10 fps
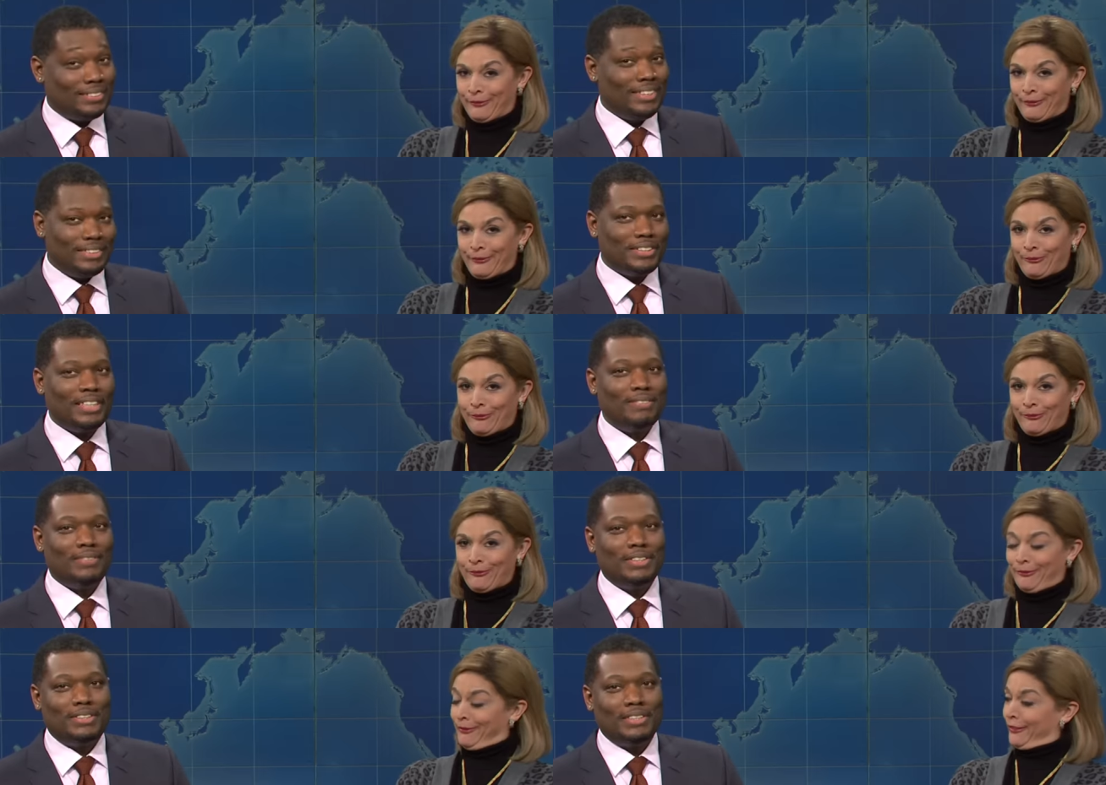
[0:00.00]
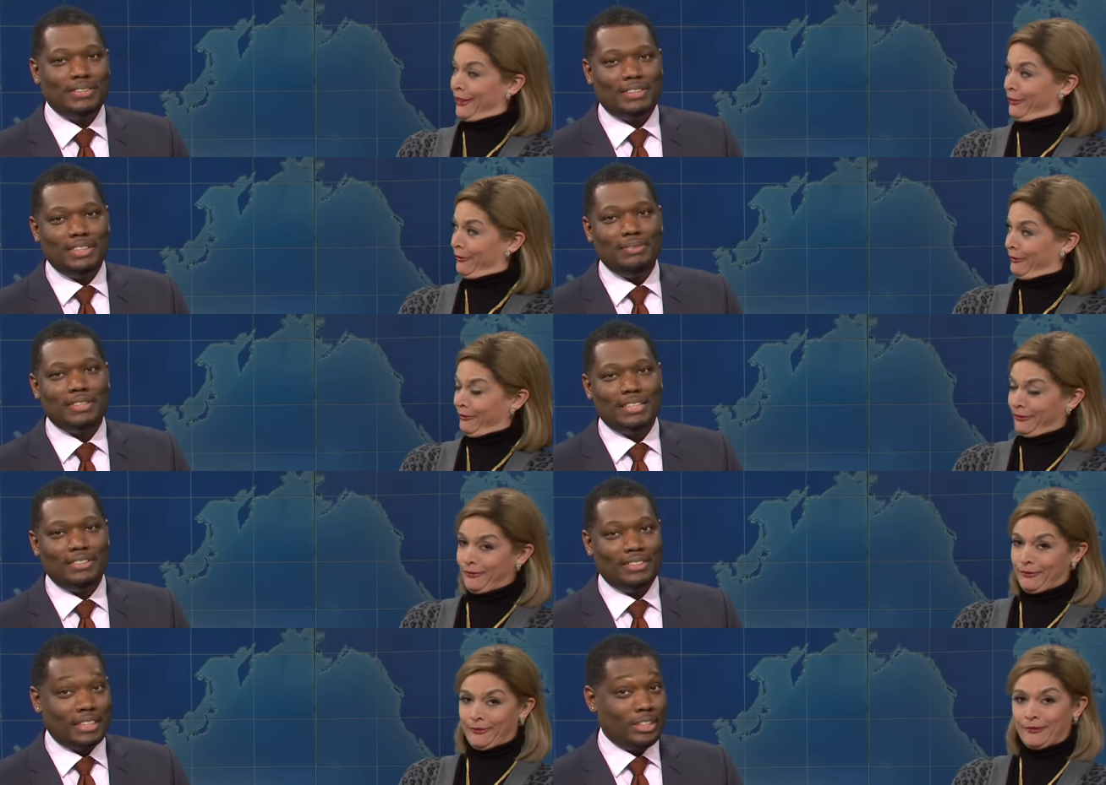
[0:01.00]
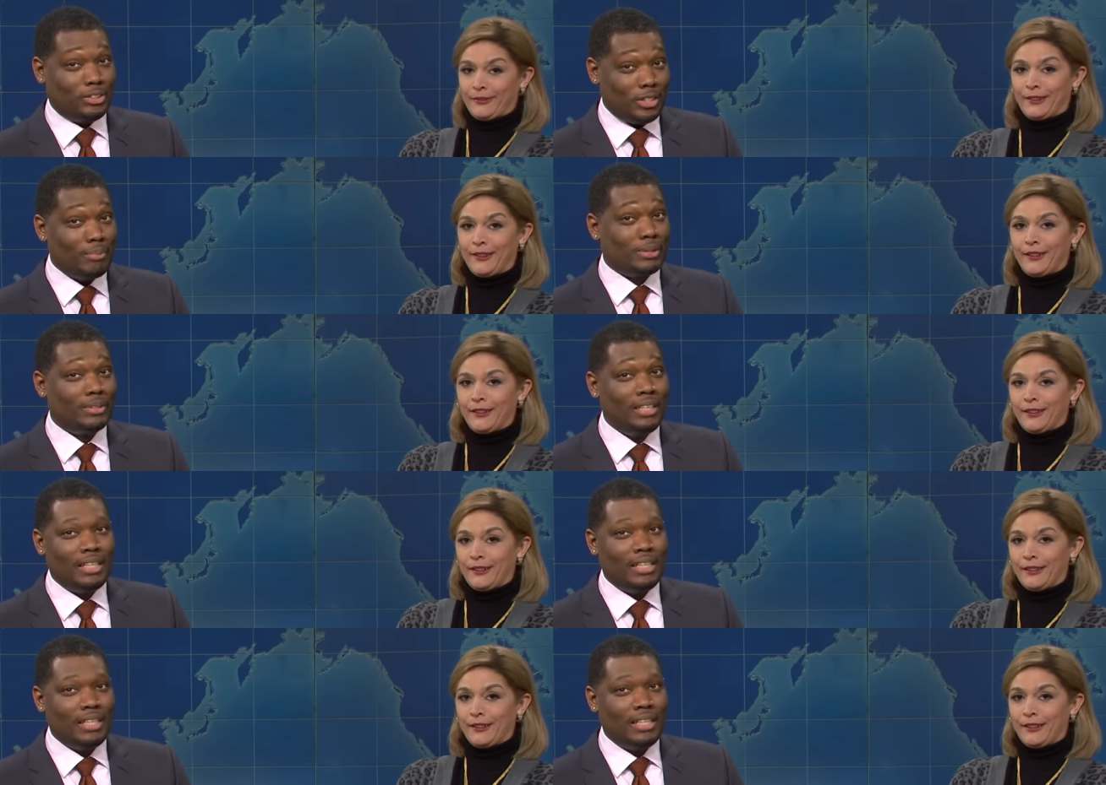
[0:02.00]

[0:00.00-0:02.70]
Speaker 1: it's lovely. So it seems like you're in a lot of trouble.